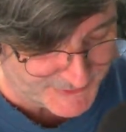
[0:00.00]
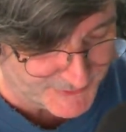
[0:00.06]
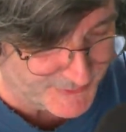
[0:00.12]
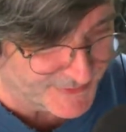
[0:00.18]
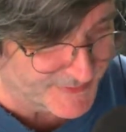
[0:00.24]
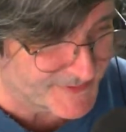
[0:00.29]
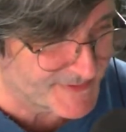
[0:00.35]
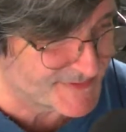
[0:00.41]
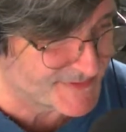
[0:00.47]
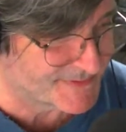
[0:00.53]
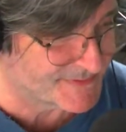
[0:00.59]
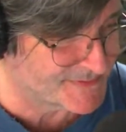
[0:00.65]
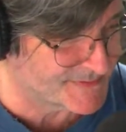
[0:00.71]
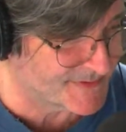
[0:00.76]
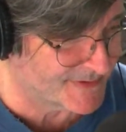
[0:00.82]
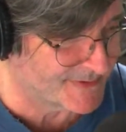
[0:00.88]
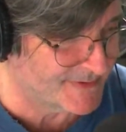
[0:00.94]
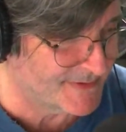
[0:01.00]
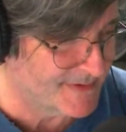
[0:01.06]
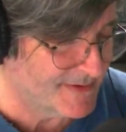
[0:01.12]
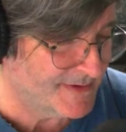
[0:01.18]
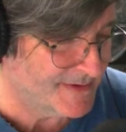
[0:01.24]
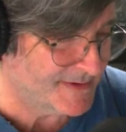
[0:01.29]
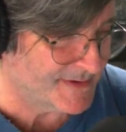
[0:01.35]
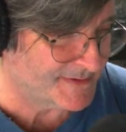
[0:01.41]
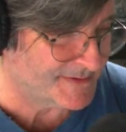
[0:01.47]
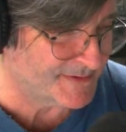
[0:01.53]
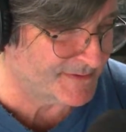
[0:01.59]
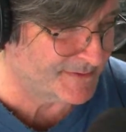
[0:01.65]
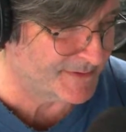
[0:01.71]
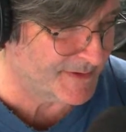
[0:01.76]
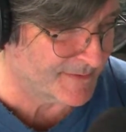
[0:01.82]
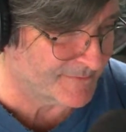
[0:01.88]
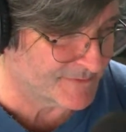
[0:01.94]
degrees, and it
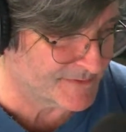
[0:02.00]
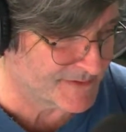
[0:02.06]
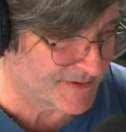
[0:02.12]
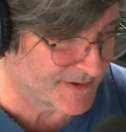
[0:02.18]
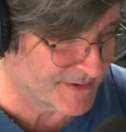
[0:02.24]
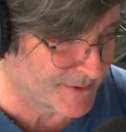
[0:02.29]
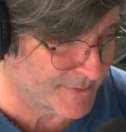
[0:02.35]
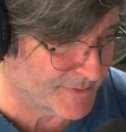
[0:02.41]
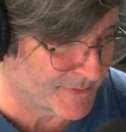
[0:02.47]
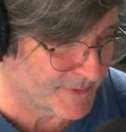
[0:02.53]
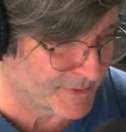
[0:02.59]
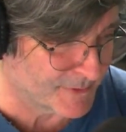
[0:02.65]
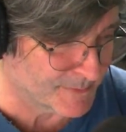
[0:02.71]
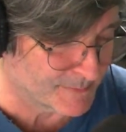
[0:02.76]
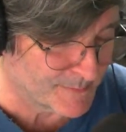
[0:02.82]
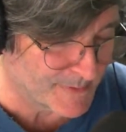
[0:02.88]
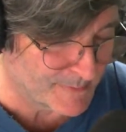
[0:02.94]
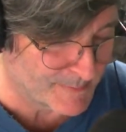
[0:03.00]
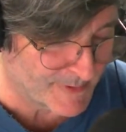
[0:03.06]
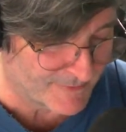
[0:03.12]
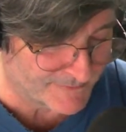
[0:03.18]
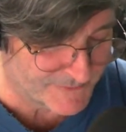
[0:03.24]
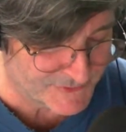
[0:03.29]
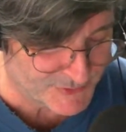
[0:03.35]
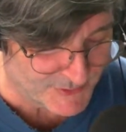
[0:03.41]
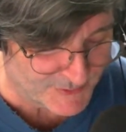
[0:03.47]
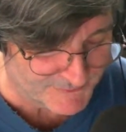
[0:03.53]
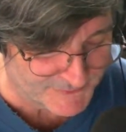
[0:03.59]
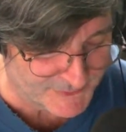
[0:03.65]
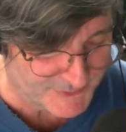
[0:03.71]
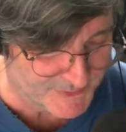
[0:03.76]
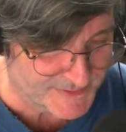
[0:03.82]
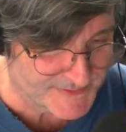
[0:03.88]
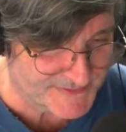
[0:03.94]
didn't get, I don't think it got above 12
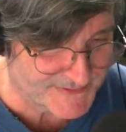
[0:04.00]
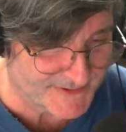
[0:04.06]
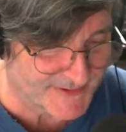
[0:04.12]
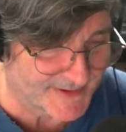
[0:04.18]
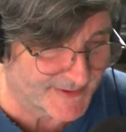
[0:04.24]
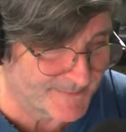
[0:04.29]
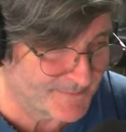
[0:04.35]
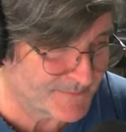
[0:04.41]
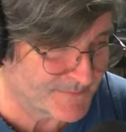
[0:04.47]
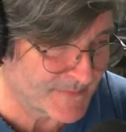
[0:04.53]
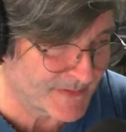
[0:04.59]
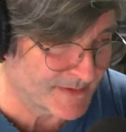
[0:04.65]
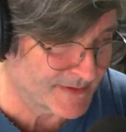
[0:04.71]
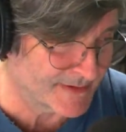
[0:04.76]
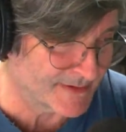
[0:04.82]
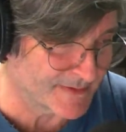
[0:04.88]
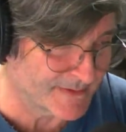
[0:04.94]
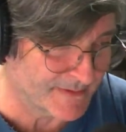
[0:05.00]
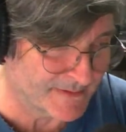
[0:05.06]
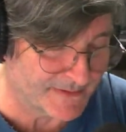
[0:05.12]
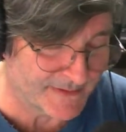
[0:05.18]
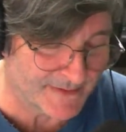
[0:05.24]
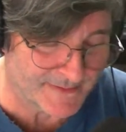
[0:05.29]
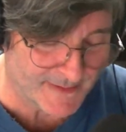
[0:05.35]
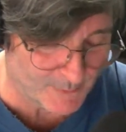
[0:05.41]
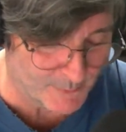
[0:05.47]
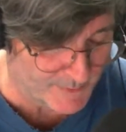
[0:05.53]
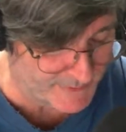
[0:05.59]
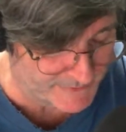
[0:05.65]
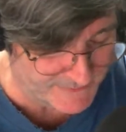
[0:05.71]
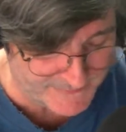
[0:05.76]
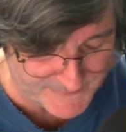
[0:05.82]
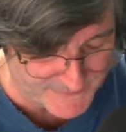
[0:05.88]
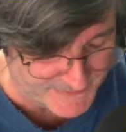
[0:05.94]
degrees today. That
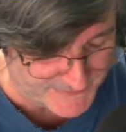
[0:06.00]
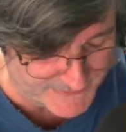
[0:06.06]
wind